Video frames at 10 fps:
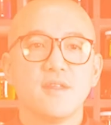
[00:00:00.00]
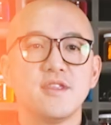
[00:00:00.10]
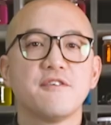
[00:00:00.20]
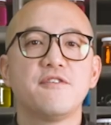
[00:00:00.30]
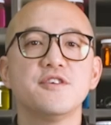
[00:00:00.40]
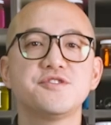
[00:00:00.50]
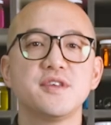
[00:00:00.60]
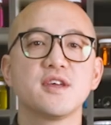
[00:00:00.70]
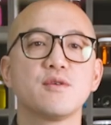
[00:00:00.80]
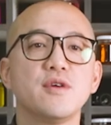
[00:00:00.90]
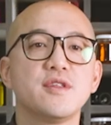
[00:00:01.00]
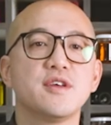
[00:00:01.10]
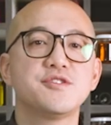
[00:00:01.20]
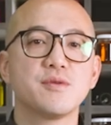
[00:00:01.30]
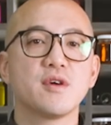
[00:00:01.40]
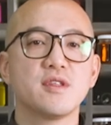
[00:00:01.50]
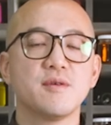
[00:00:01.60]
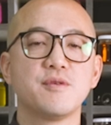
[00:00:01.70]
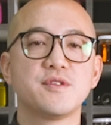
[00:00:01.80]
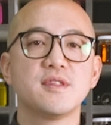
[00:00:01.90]
The first ingredients we're going to
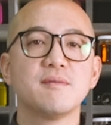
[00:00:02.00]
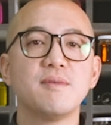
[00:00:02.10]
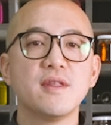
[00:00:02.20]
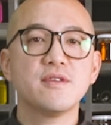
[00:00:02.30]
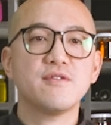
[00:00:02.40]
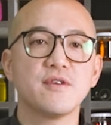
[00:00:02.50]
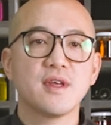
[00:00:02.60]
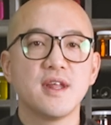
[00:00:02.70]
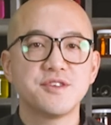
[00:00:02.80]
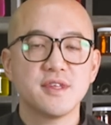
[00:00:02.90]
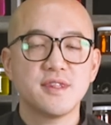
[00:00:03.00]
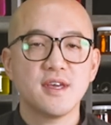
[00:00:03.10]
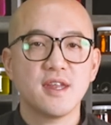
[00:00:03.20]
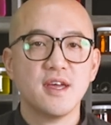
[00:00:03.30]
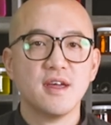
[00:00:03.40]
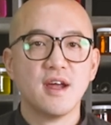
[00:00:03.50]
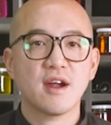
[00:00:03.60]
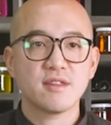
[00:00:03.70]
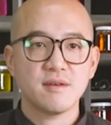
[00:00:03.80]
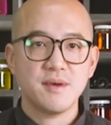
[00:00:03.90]
put in the blender for the leche tigre are
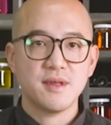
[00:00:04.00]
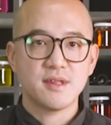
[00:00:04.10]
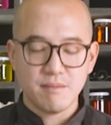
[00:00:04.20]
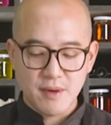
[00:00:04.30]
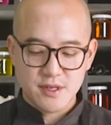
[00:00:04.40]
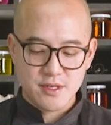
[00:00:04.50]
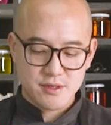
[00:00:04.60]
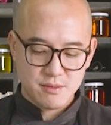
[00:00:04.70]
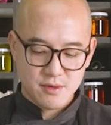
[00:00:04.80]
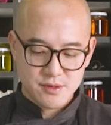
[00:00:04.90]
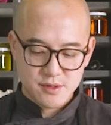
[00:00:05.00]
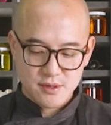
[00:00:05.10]
going to be the vegetables.